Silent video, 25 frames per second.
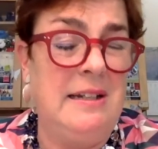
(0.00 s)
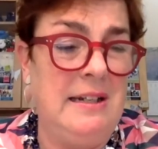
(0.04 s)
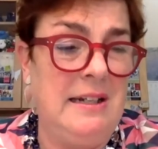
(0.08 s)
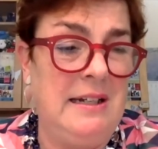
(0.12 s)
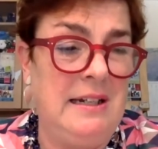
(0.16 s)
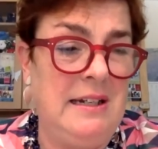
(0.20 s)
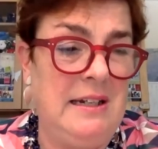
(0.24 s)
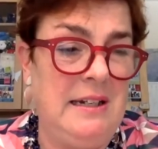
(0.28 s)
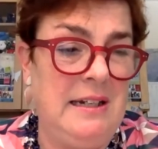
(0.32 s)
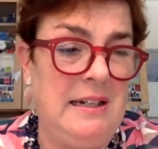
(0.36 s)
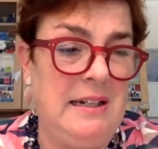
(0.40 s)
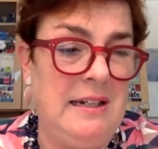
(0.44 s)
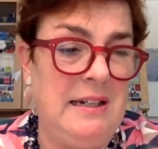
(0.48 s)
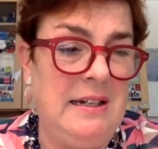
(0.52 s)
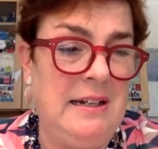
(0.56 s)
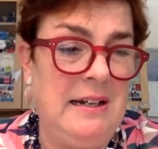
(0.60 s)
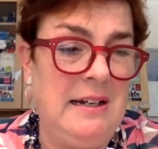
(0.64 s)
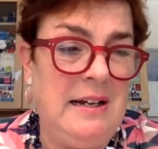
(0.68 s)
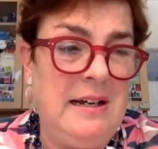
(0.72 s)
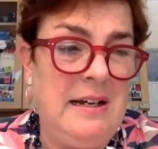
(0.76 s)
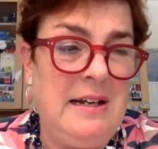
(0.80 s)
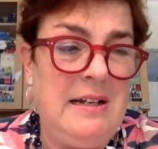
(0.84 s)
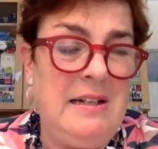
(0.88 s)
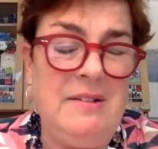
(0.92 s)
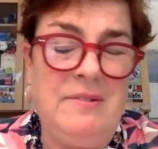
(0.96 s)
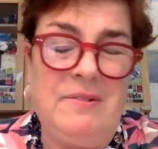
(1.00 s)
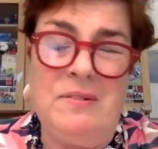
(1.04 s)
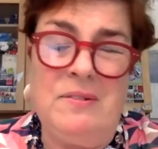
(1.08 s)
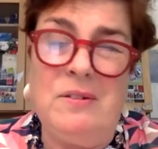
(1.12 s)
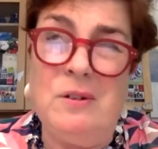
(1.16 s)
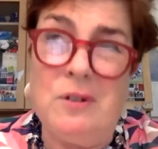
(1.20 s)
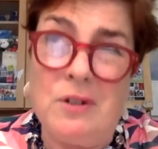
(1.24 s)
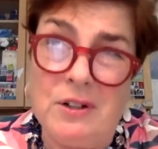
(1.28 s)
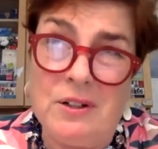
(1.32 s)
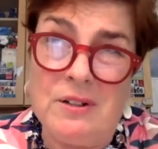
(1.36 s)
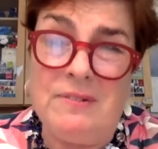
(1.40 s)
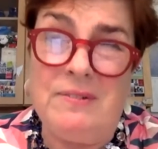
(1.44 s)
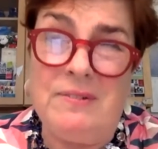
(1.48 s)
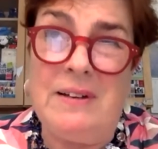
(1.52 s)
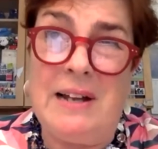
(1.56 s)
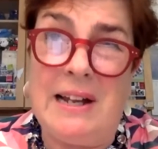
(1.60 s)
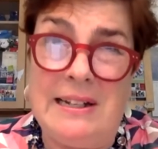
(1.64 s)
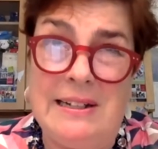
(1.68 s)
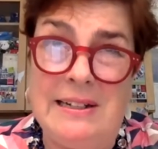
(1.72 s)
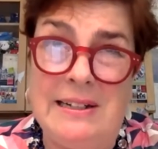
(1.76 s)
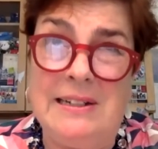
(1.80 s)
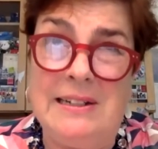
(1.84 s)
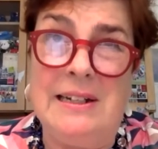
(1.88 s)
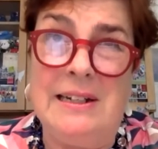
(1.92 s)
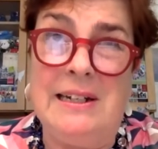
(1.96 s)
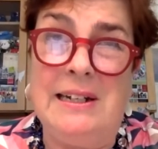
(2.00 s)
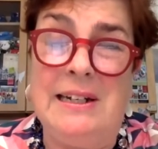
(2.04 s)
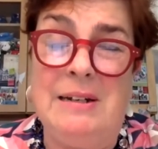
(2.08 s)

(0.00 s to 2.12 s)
He lived north of London.